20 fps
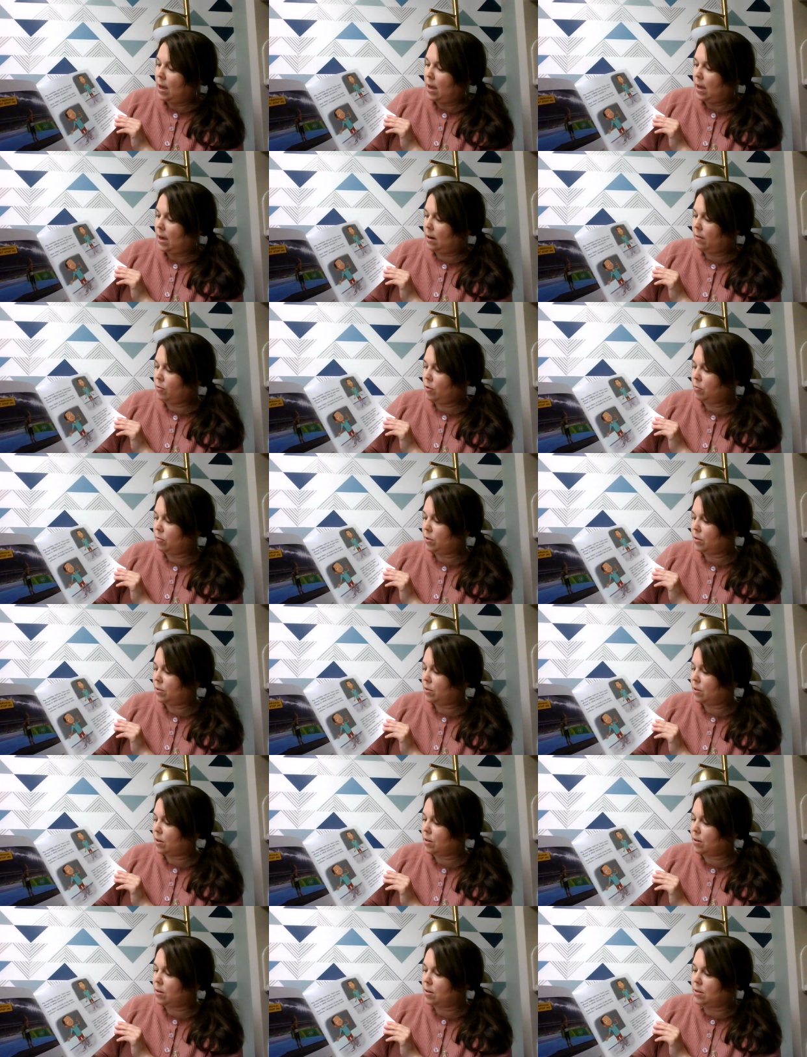Everyone
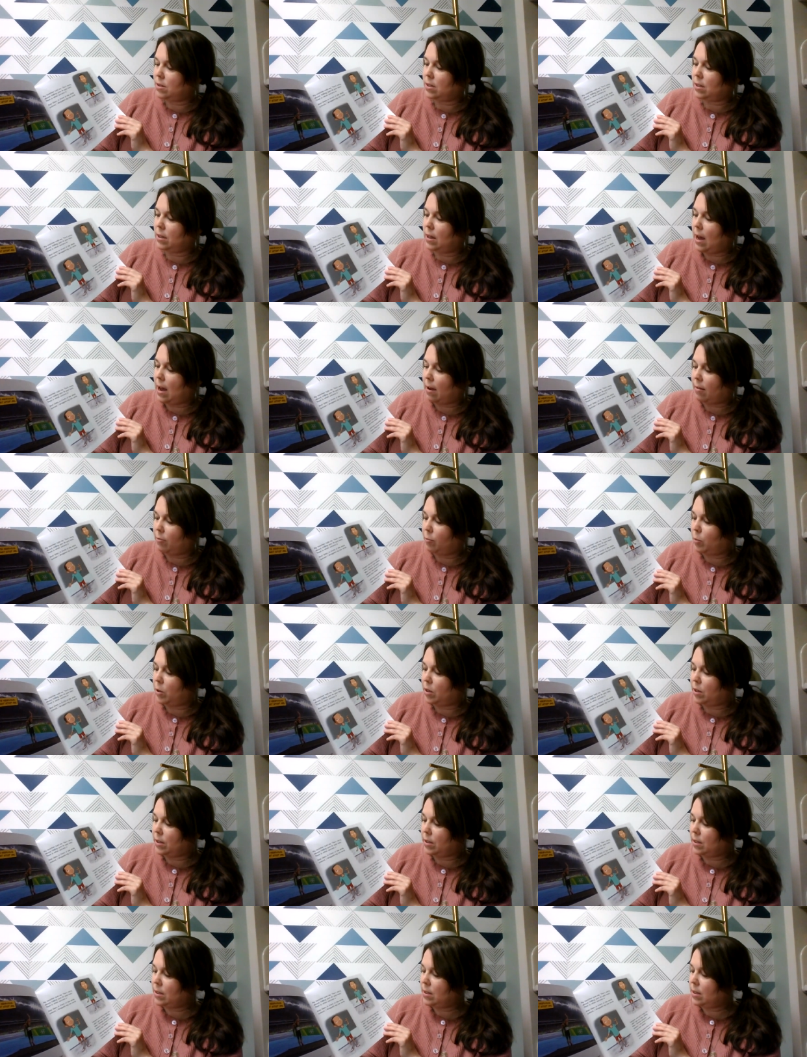started to laugh, but
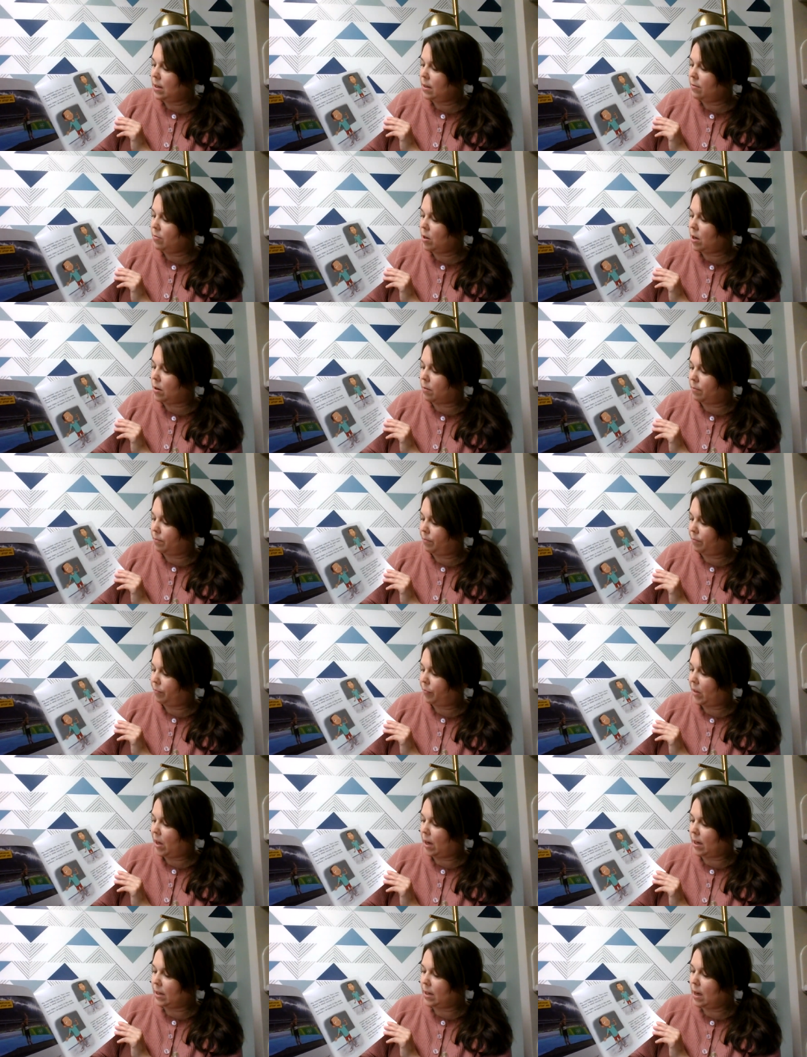I didn't give up.
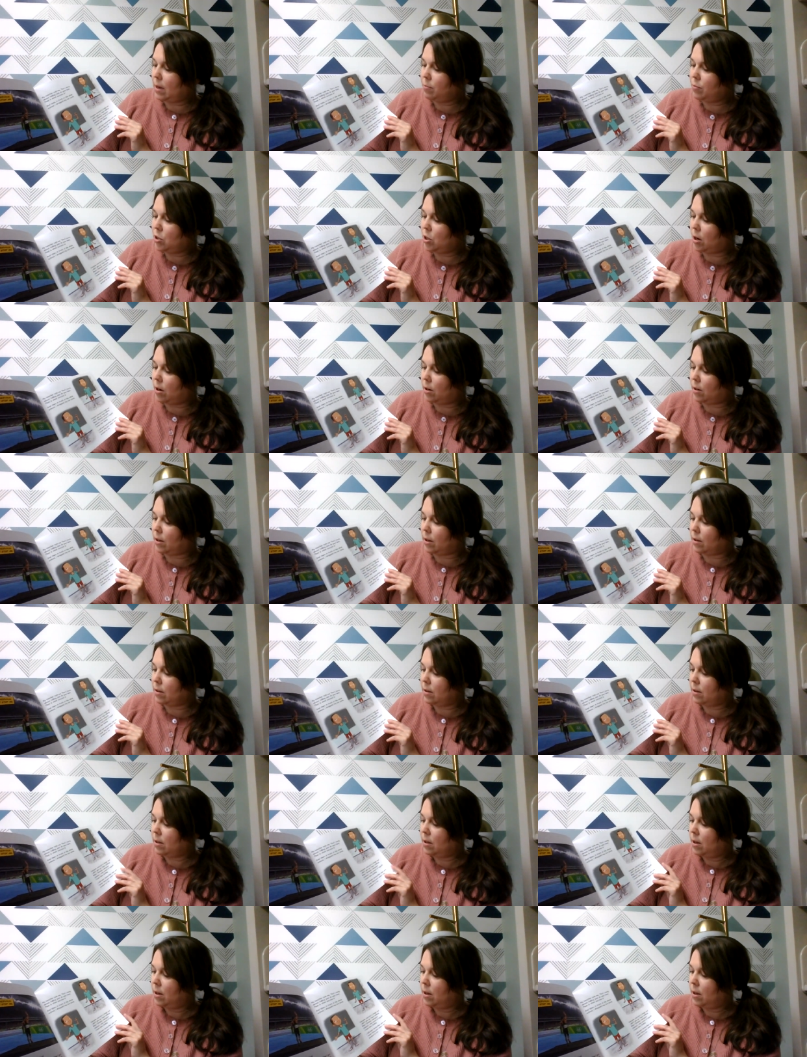I kept talking.